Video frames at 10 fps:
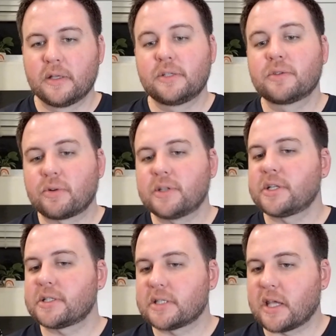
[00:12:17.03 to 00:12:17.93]
2 scoring
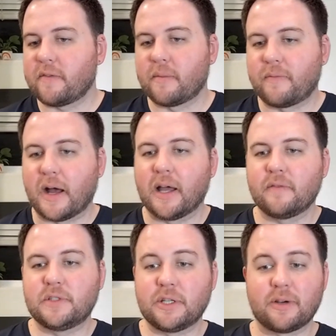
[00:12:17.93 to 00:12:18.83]
chances, gave up
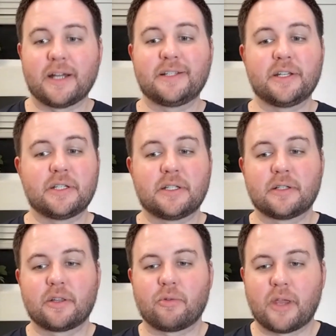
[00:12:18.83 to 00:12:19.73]
5. 0 high
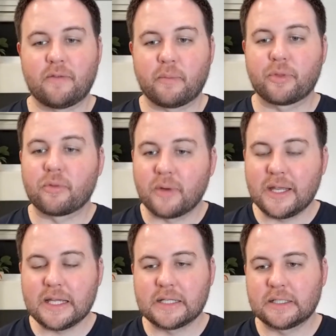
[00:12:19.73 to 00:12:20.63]
danger, gave up
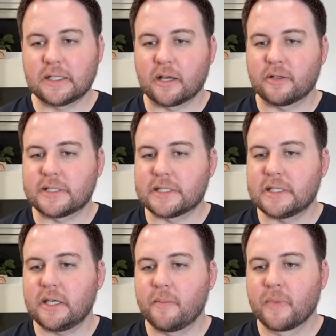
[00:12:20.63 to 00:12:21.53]
3. Not good to
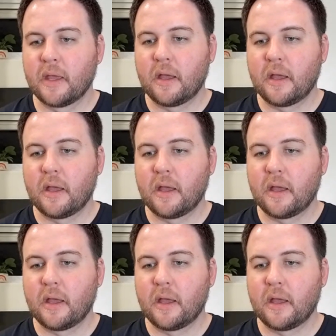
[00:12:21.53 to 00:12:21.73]
see.